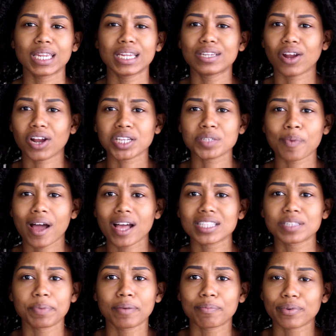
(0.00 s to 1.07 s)
any dark
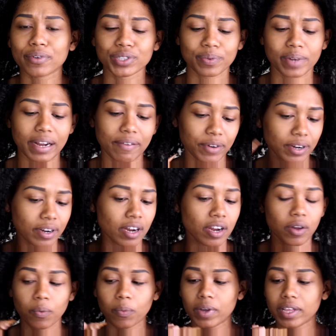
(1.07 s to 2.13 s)
spots, pimples, whatever,
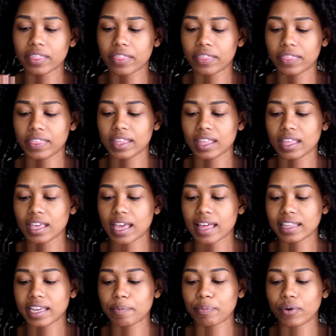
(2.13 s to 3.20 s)
with the
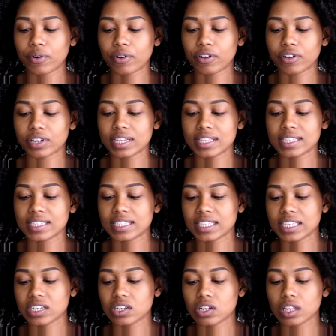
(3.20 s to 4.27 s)
LA Pro Girl
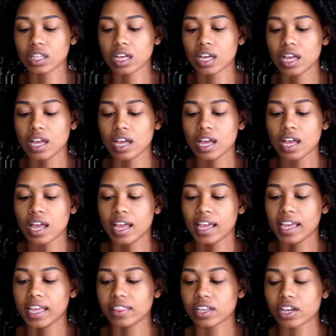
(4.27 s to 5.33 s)
Conceal
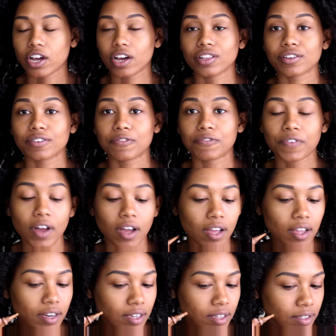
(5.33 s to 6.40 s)
in the color
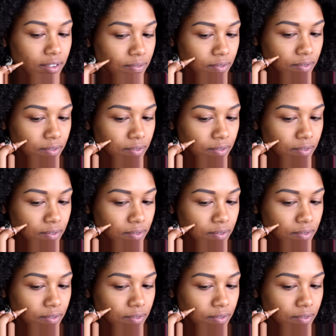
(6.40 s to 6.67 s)
Fawn.